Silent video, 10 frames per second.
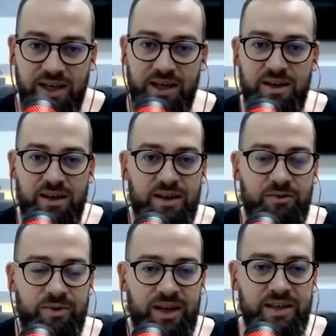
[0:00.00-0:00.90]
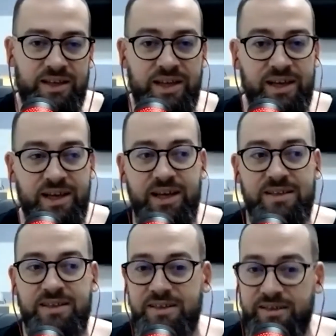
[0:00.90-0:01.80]
uh, when they can get
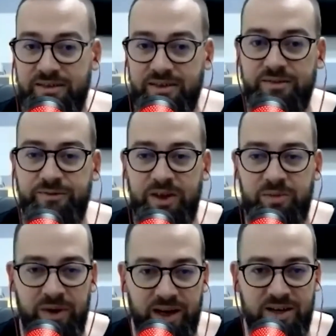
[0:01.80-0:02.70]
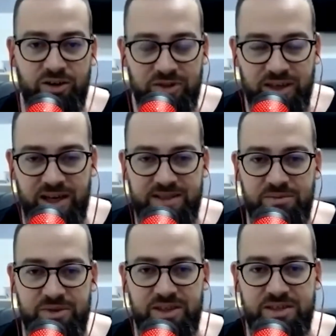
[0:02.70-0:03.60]
feedback of the
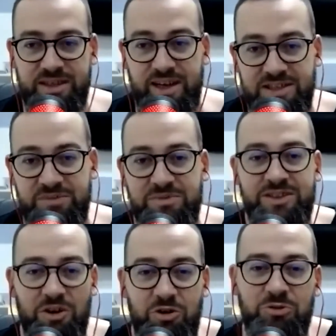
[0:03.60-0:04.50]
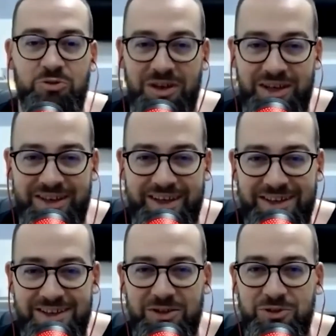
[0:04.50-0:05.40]
customers. Customers go to
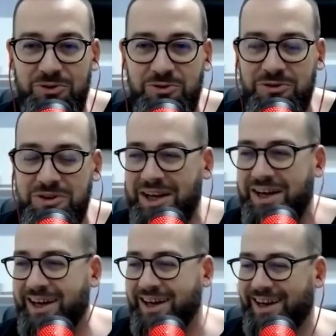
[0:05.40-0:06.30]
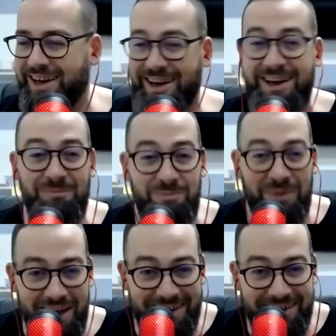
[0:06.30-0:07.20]
LinkedIn to uh,
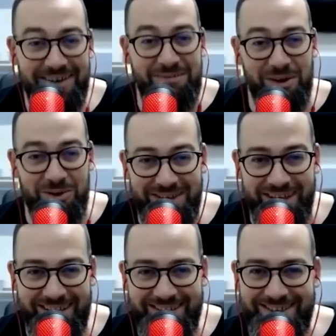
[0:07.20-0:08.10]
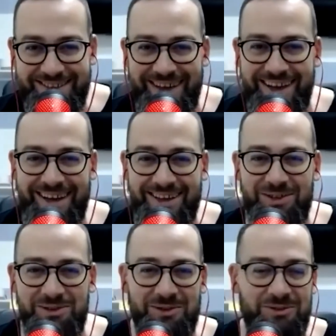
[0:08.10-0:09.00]
complain about things and
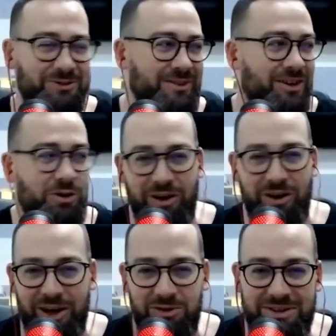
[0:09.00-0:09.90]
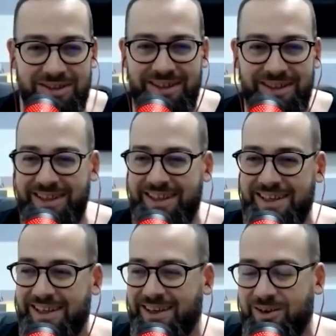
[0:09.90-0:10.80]
to call out
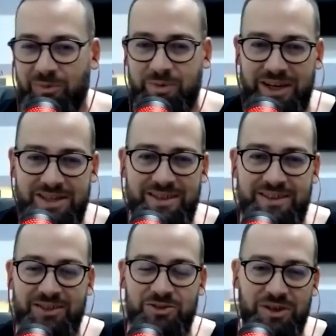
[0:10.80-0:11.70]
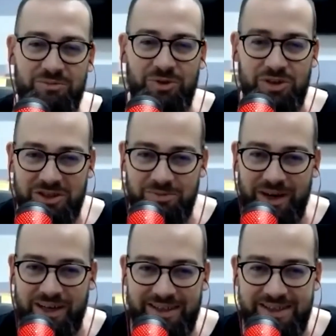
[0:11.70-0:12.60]
the companies that are doing bullshit
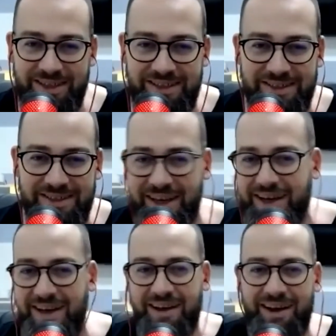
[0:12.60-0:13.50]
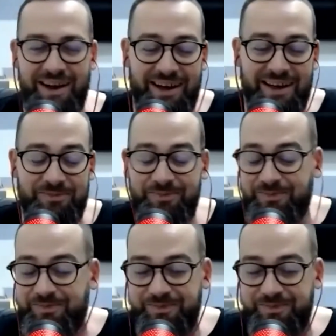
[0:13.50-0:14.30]
practices and